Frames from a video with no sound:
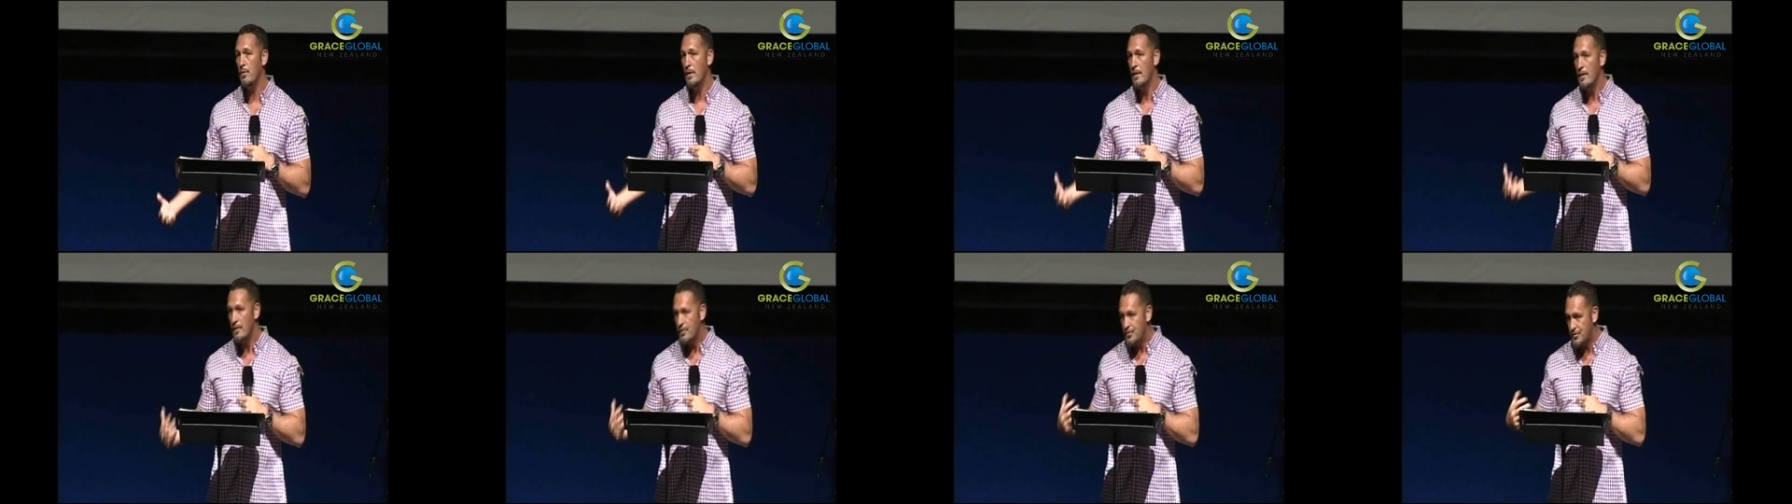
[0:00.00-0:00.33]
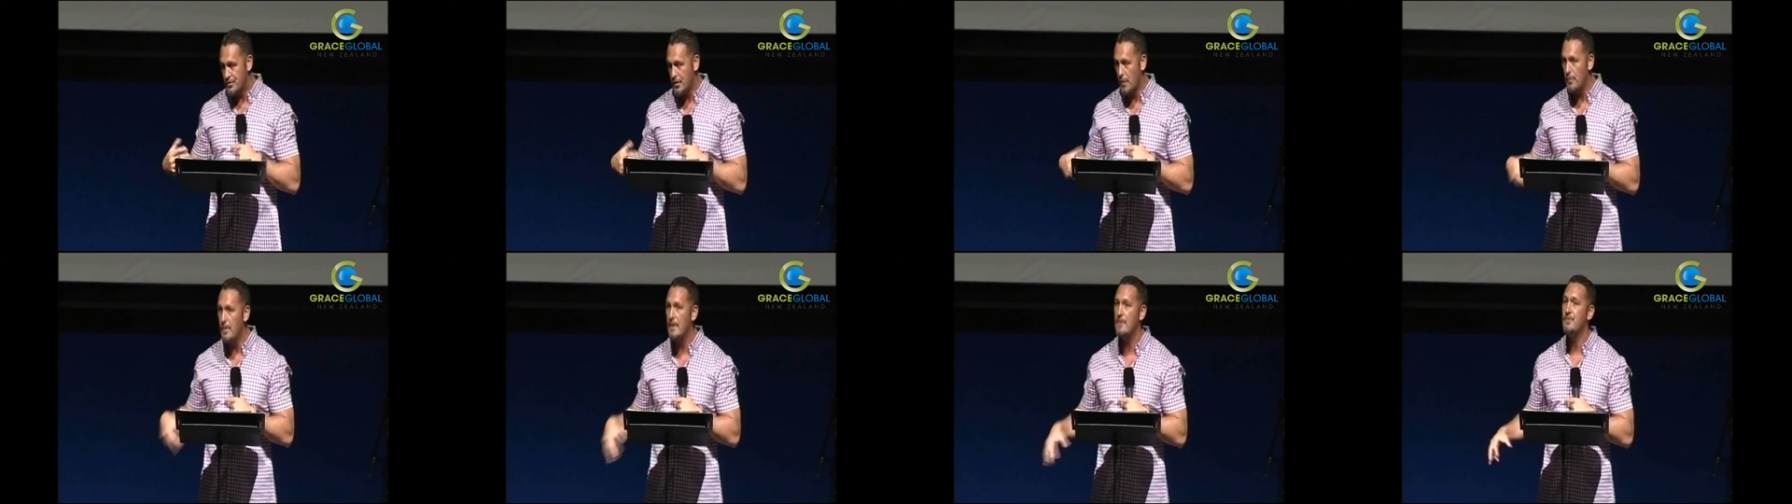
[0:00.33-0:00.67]

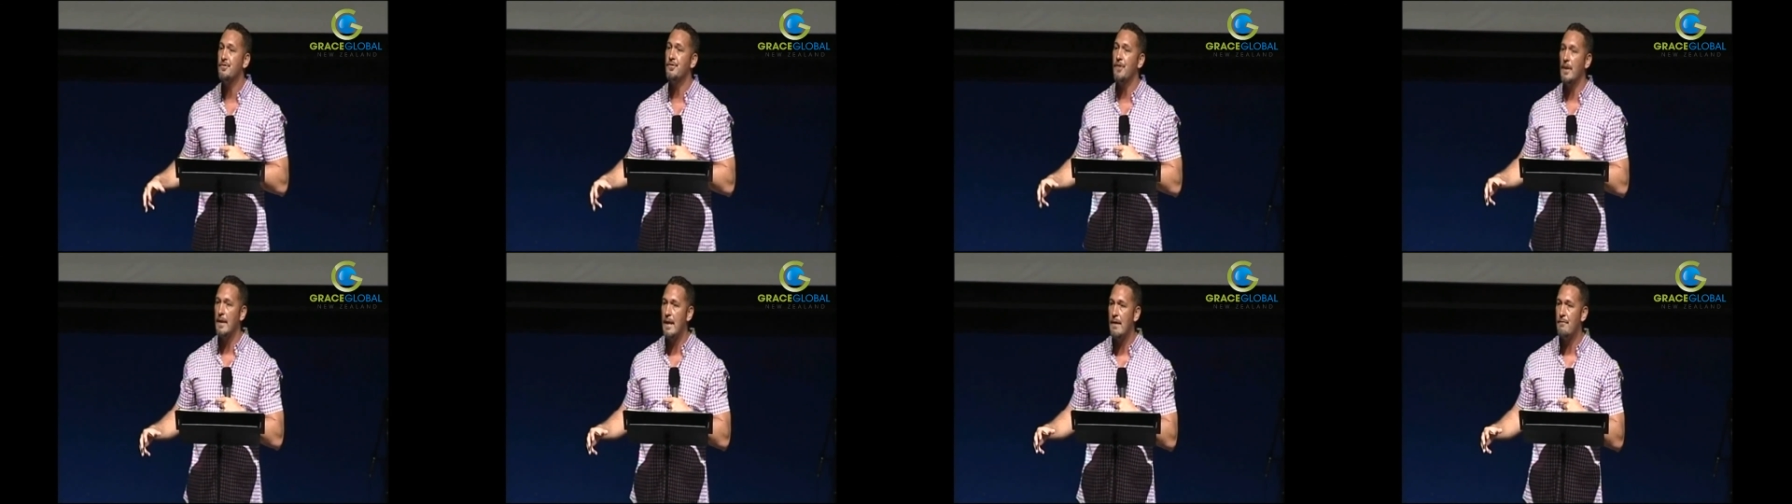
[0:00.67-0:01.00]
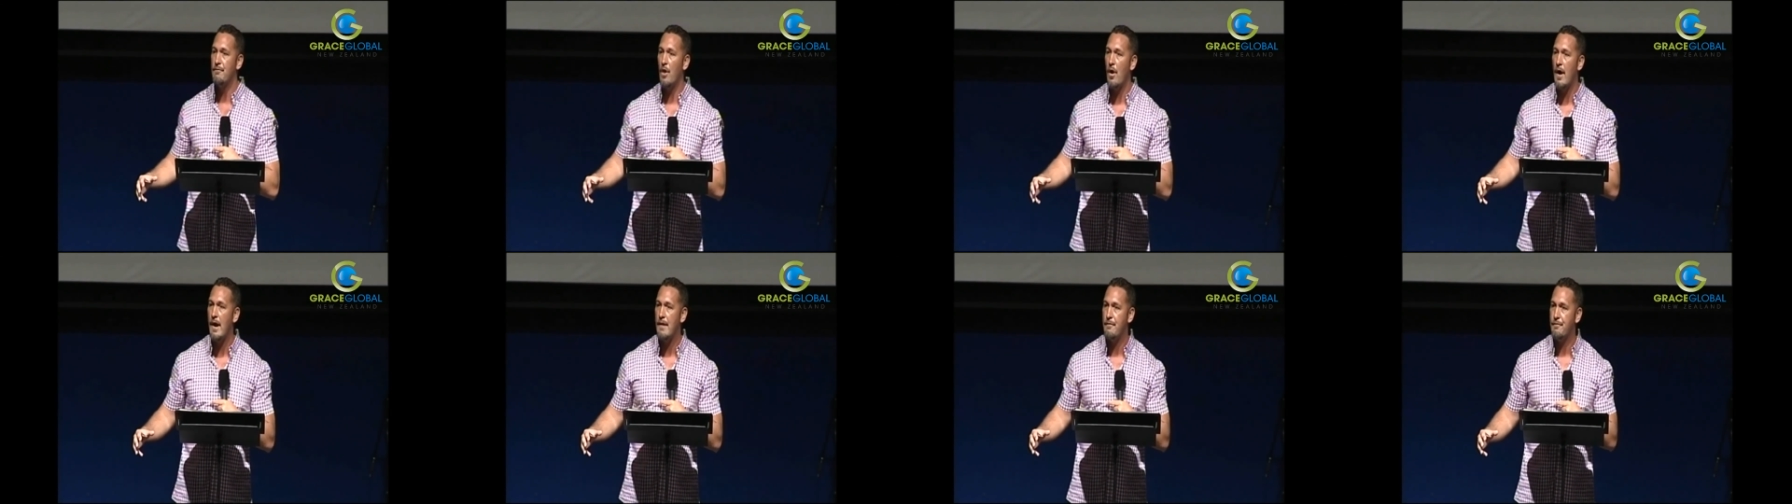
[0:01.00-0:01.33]
so does the love
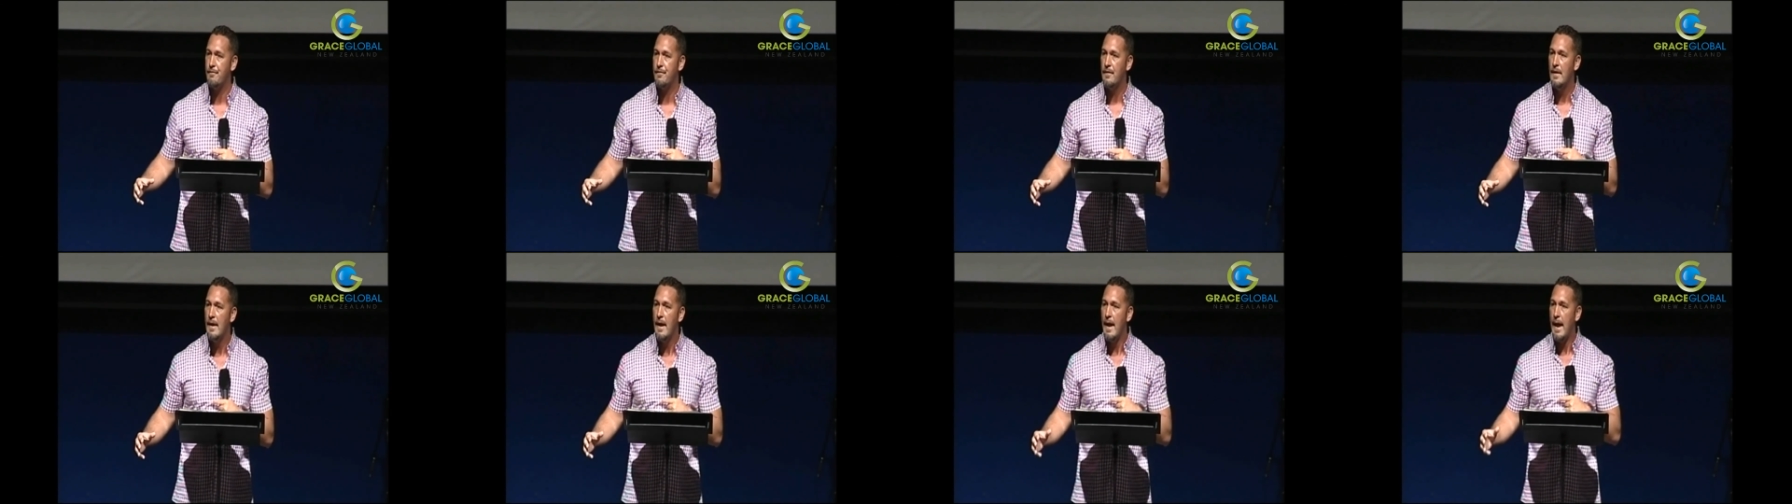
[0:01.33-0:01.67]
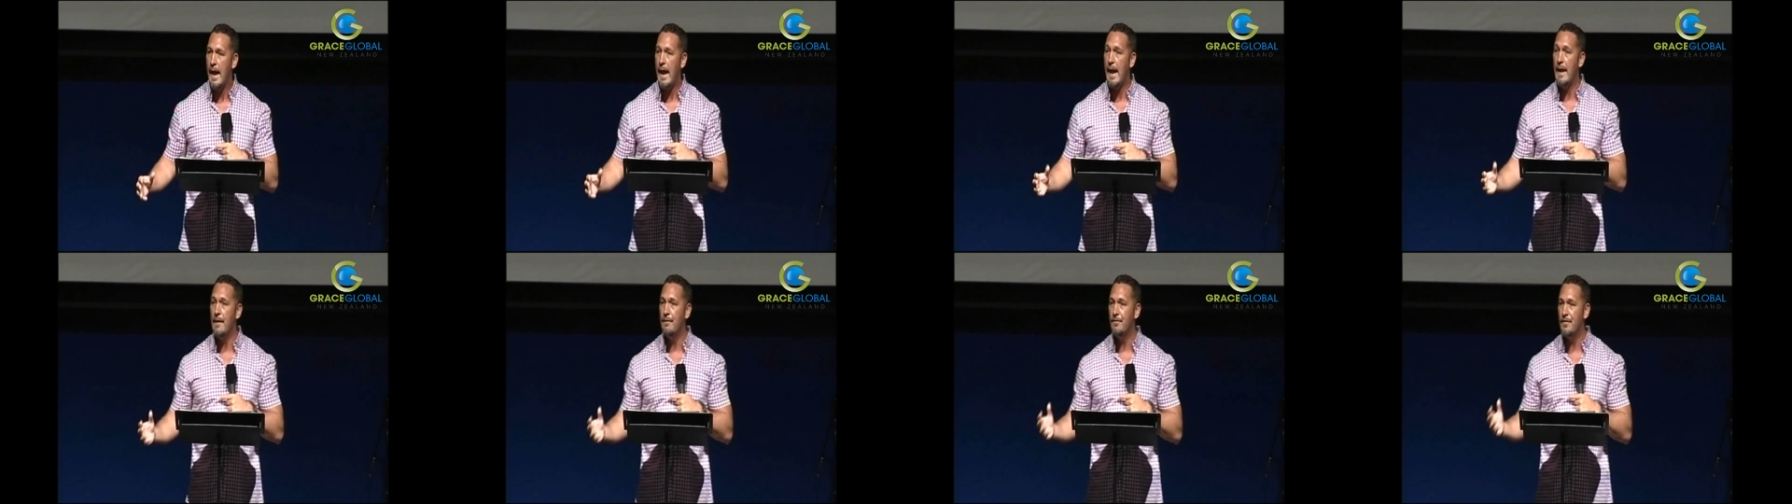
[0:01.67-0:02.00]
life and